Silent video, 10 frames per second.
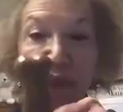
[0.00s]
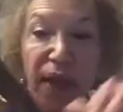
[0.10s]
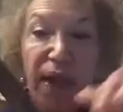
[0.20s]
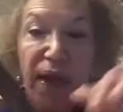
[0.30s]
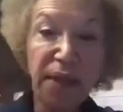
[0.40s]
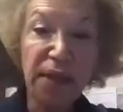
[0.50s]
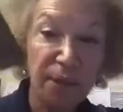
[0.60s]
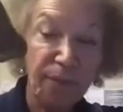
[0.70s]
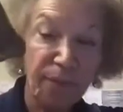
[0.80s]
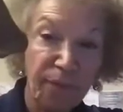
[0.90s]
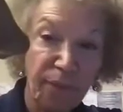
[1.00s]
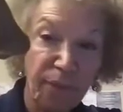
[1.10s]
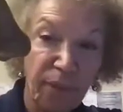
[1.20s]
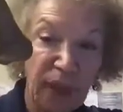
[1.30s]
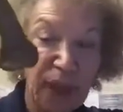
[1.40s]
this
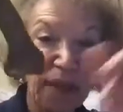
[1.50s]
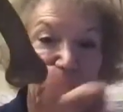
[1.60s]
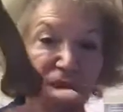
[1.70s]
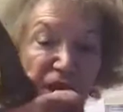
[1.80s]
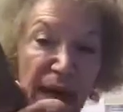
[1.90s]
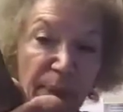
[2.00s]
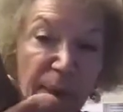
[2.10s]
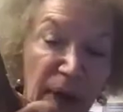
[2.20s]
is the shape